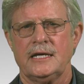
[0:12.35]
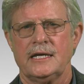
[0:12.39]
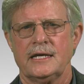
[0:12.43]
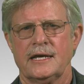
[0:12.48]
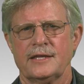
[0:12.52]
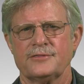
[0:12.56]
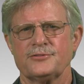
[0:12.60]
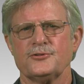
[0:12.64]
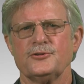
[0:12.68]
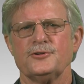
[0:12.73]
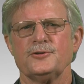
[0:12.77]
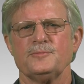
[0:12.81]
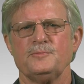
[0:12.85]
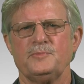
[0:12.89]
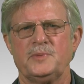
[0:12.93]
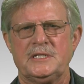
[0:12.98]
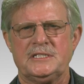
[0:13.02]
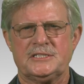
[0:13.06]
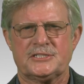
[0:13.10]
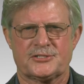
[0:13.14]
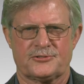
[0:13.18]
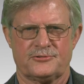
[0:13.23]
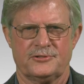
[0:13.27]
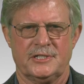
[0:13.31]
at 3rd and
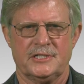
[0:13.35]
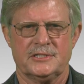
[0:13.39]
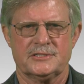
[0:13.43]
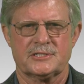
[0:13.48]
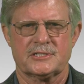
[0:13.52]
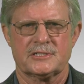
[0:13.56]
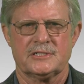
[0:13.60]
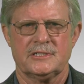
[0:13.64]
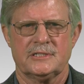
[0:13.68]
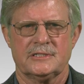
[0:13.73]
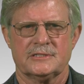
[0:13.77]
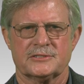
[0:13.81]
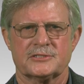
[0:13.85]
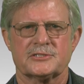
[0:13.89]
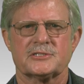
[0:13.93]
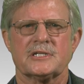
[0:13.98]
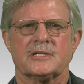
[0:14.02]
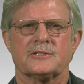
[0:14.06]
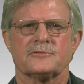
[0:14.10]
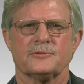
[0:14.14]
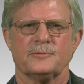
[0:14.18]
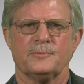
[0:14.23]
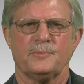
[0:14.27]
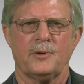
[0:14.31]
B Streets in
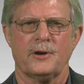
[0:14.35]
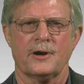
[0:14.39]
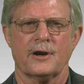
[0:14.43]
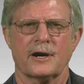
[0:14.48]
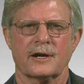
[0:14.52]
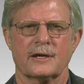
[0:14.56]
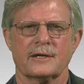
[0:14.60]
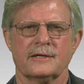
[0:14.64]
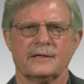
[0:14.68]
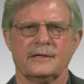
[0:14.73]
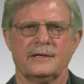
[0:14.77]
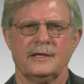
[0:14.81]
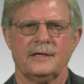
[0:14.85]
Central Park.